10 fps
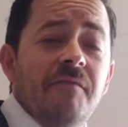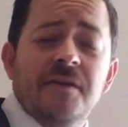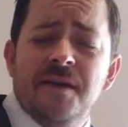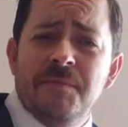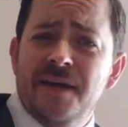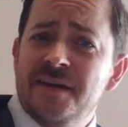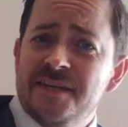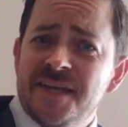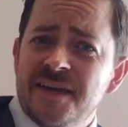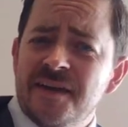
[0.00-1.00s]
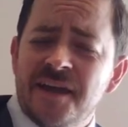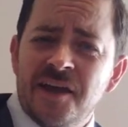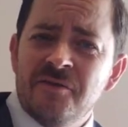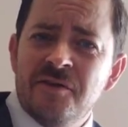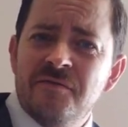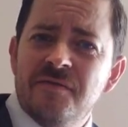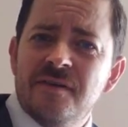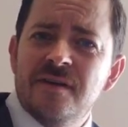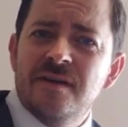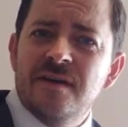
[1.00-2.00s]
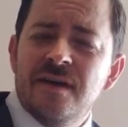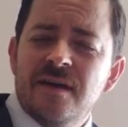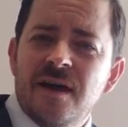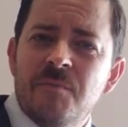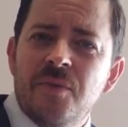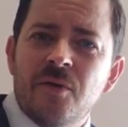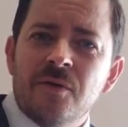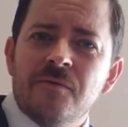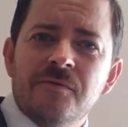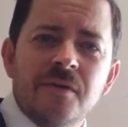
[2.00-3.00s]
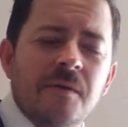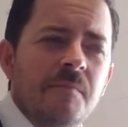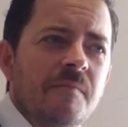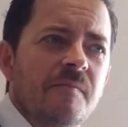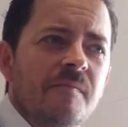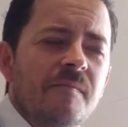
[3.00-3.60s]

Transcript: I not taken care of apart from?